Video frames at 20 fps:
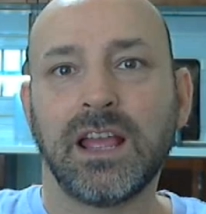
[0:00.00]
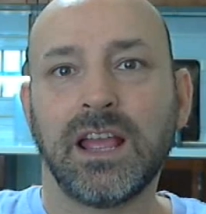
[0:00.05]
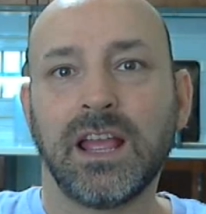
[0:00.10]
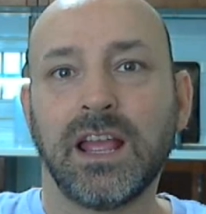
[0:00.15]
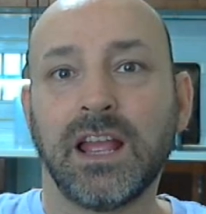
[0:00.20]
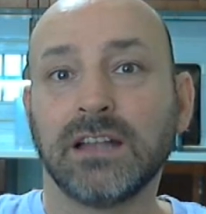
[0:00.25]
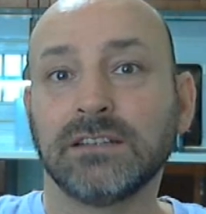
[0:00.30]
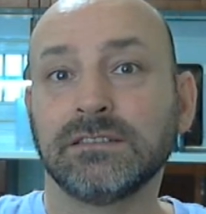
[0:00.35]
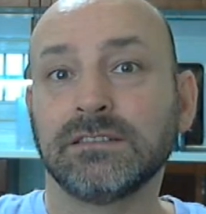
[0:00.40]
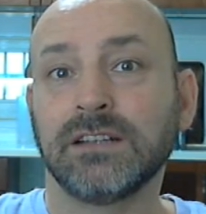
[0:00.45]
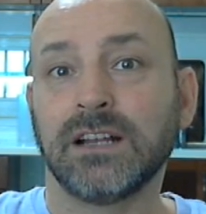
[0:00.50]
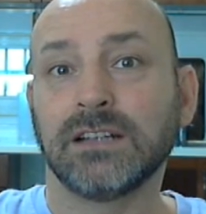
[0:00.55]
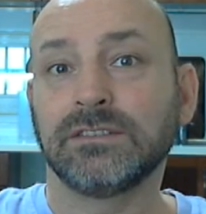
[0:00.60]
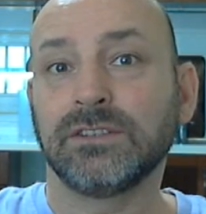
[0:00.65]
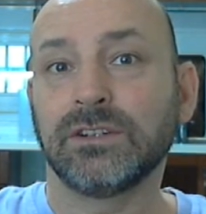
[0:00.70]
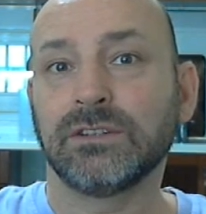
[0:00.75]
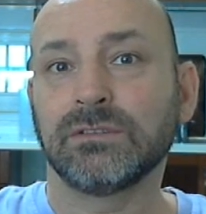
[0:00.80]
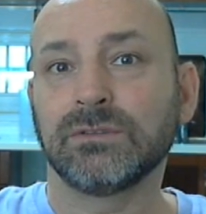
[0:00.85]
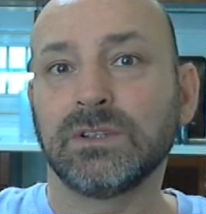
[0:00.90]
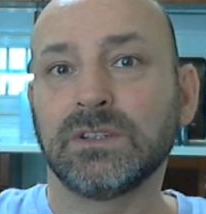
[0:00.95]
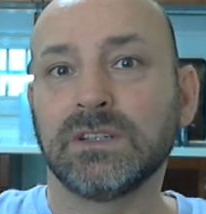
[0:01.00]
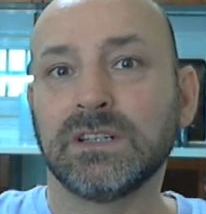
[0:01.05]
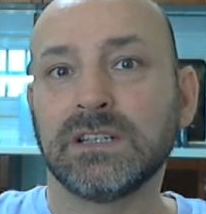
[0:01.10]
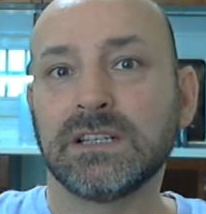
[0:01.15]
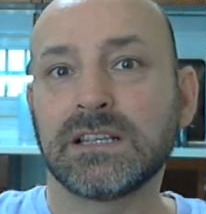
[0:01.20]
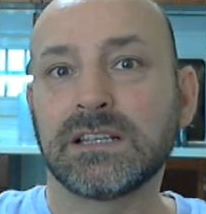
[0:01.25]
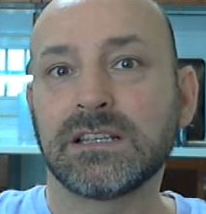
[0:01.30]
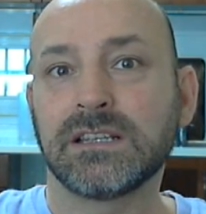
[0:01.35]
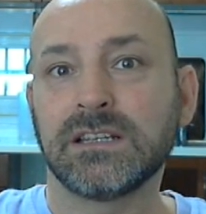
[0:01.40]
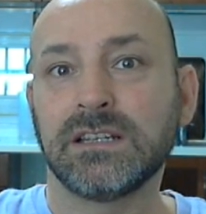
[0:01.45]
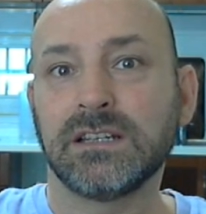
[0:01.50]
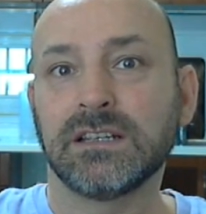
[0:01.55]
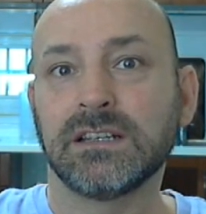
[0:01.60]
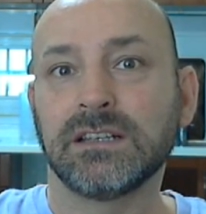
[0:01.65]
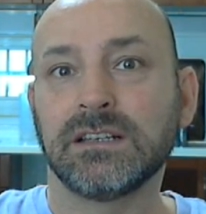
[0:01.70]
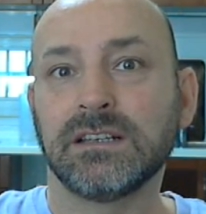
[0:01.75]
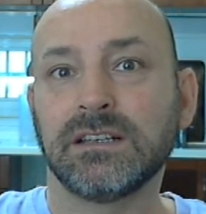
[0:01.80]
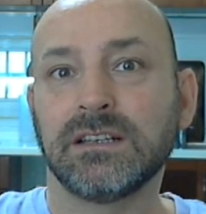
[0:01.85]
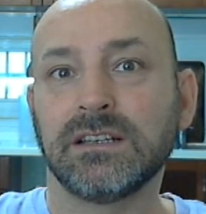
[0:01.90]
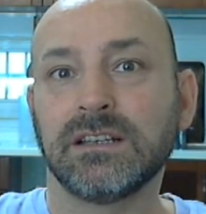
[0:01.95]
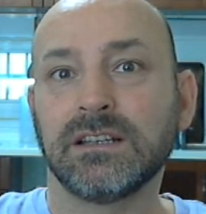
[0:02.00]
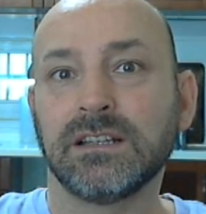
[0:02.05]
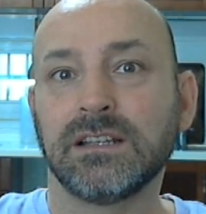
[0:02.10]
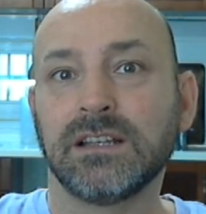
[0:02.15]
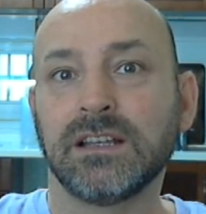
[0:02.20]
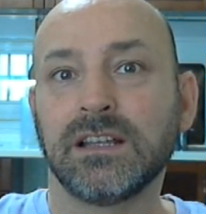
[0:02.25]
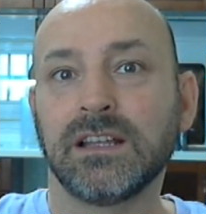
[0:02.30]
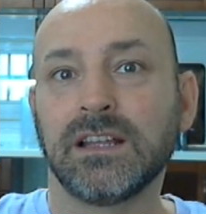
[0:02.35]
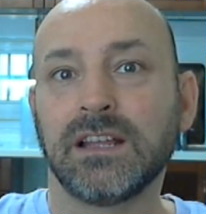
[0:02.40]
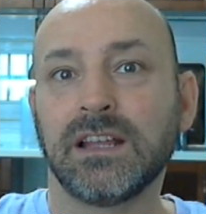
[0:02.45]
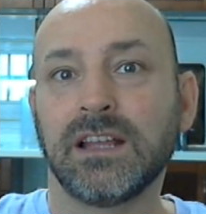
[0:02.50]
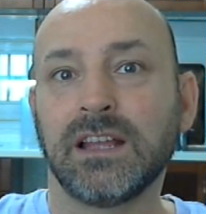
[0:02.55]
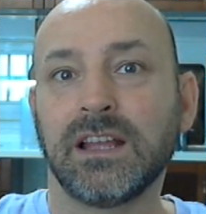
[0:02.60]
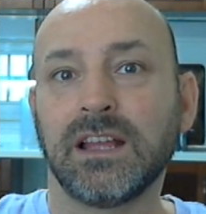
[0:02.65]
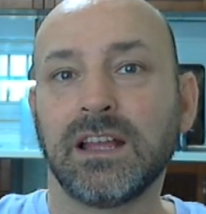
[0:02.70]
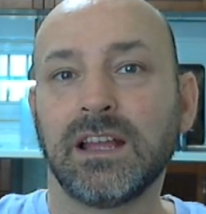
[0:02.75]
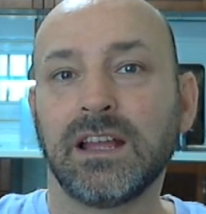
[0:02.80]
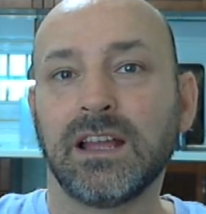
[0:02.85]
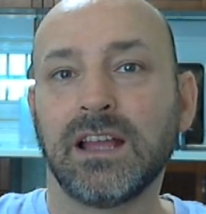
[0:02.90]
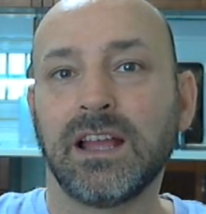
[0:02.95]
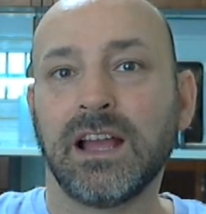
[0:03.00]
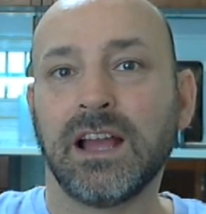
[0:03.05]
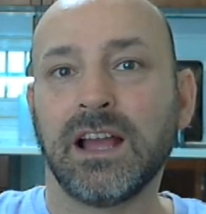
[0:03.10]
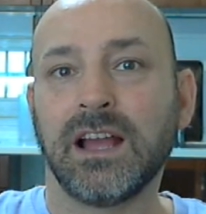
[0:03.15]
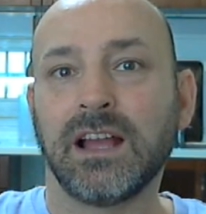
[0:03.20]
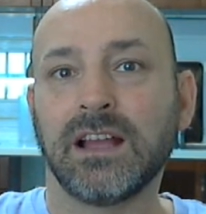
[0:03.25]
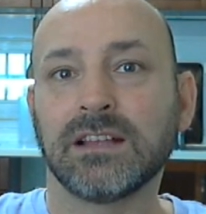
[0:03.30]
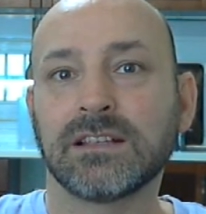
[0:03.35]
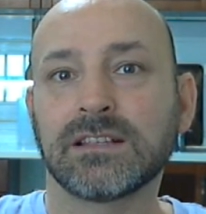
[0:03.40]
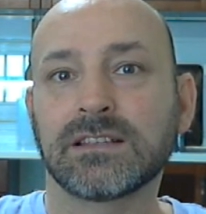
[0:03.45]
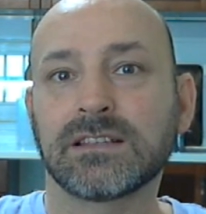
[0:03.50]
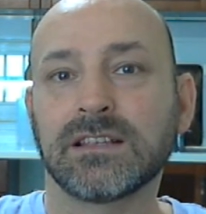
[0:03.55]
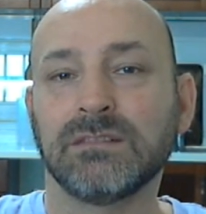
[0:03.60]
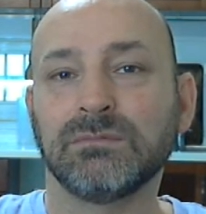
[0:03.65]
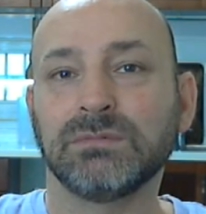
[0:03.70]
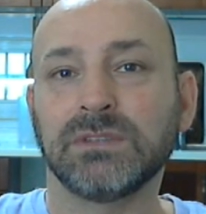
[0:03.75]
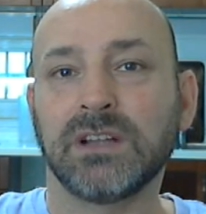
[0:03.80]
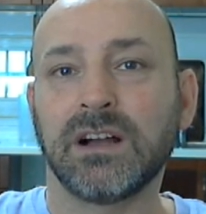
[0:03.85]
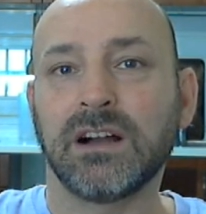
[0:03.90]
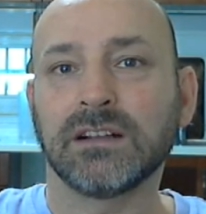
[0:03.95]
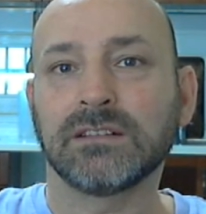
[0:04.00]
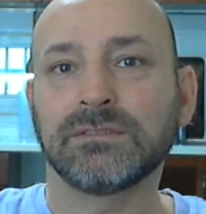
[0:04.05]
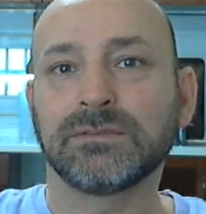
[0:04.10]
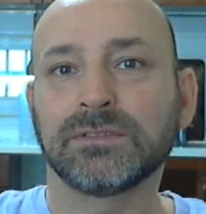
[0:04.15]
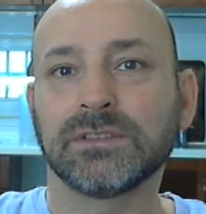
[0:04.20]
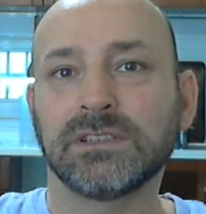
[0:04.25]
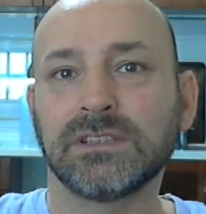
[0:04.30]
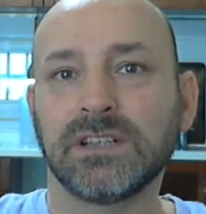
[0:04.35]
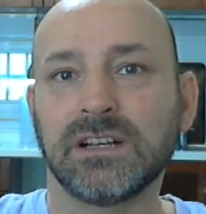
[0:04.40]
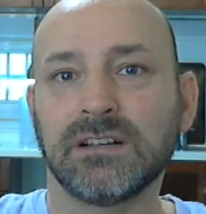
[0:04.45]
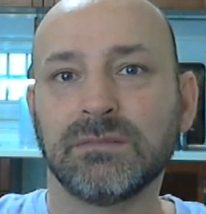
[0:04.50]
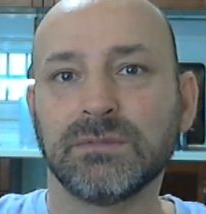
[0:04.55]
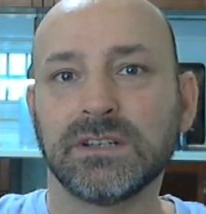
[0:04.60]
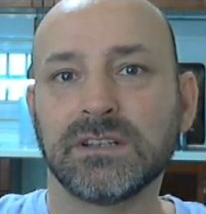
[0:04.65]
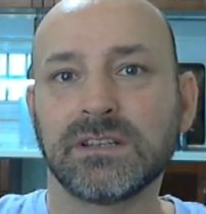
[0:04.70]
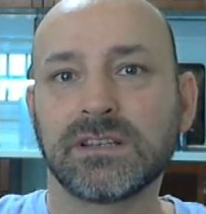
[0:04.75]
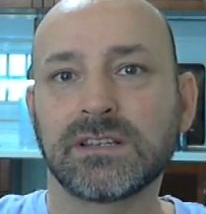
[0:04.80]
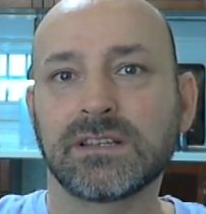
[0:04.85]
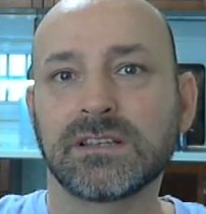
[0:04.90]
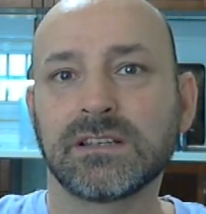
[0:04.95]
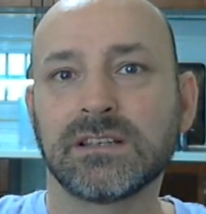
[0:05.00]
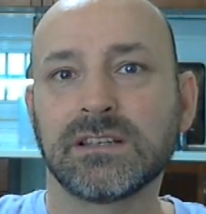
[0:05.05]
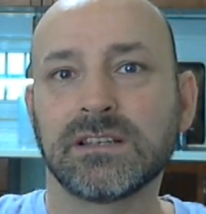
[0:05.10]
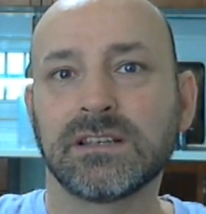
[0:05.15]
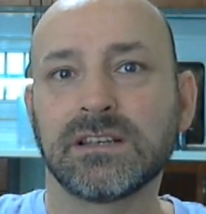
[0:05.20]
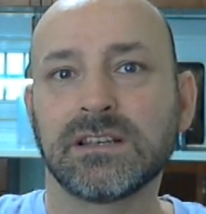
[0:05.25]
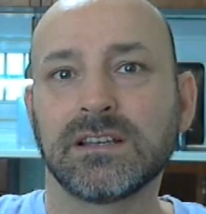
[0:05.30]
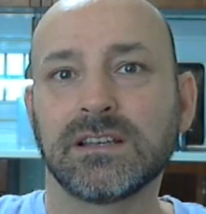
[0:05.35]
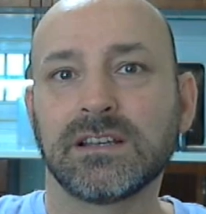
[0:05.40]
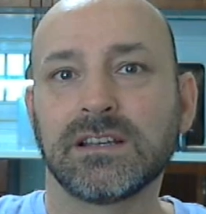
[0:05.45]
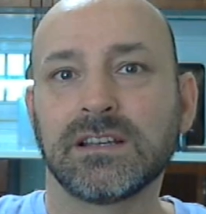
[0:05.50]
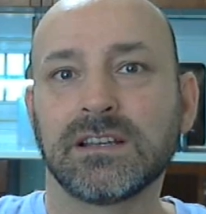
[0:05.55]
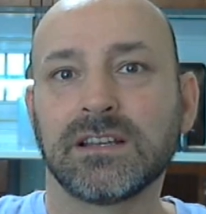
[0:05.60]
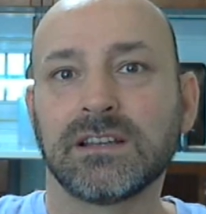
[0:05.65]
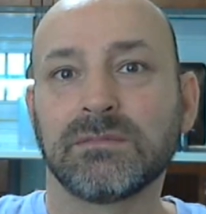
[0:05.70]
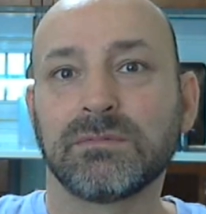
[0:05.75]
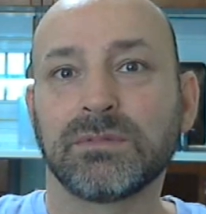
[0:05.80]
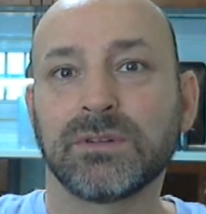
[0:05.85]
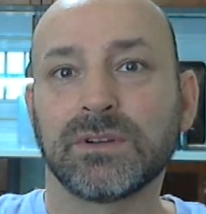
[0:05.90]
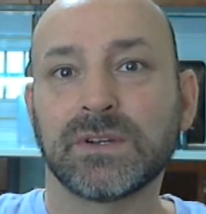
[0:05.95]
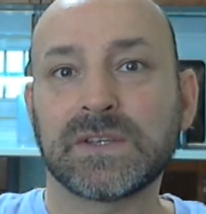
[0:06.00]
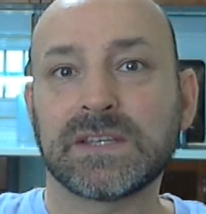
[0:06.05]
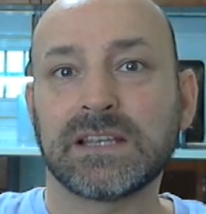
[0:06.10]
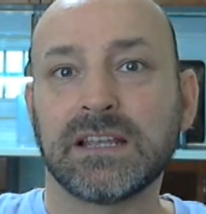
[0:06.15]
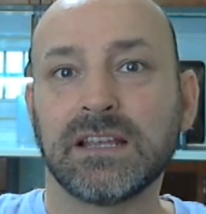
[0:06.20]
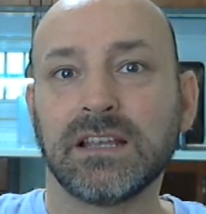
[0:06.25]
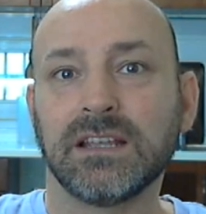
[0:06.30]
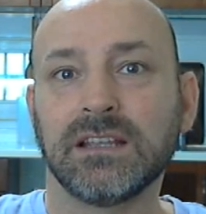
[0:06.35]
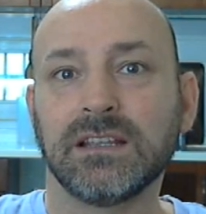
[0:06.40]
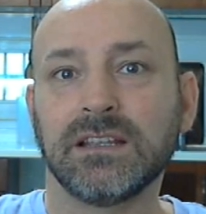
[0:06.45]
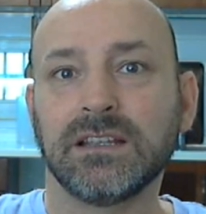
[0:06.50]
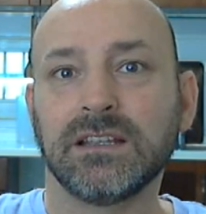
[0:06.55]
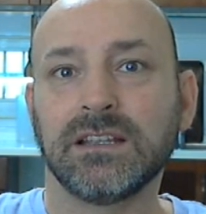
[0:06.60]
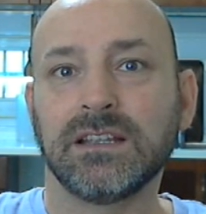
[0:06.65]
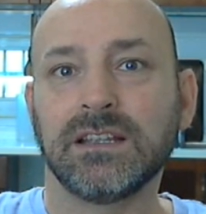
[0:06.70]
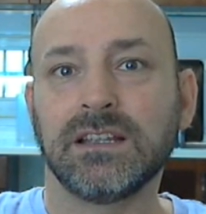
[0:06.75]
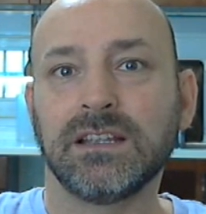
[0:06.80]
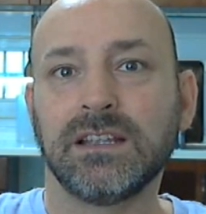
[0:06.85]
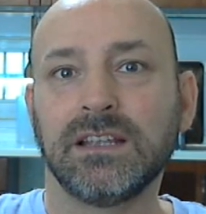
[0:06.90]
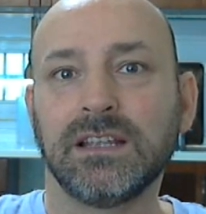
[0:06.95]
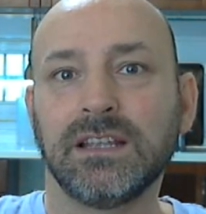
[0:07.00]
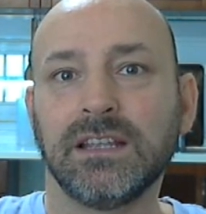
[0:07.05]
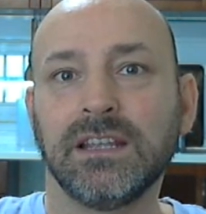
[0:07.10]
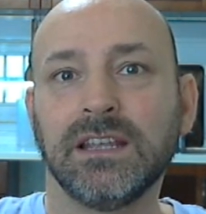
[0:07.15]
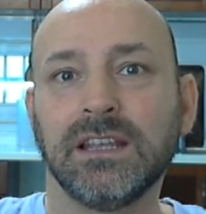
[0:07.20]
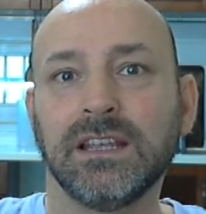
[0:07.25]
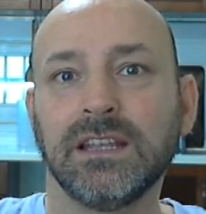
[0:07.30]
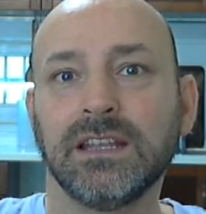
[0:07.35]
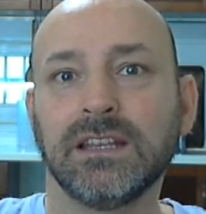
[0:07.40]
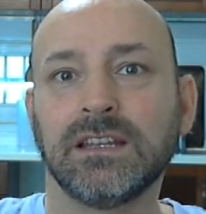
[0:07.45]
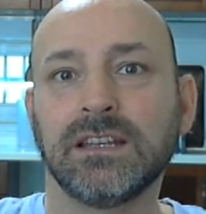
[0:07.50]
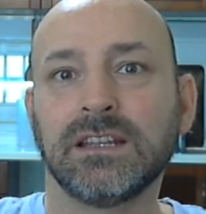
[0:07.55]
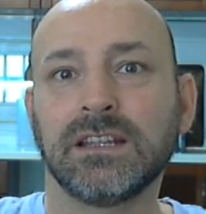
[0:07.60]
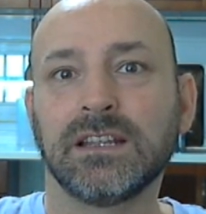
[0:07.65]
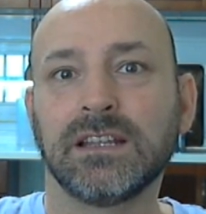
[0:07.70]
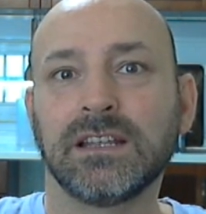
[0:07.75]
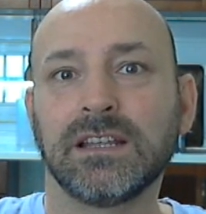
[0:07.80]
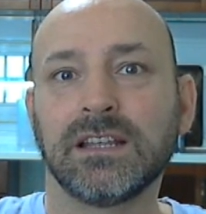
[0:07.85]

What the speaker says: And I don't really see it as a blog for dummies per se, in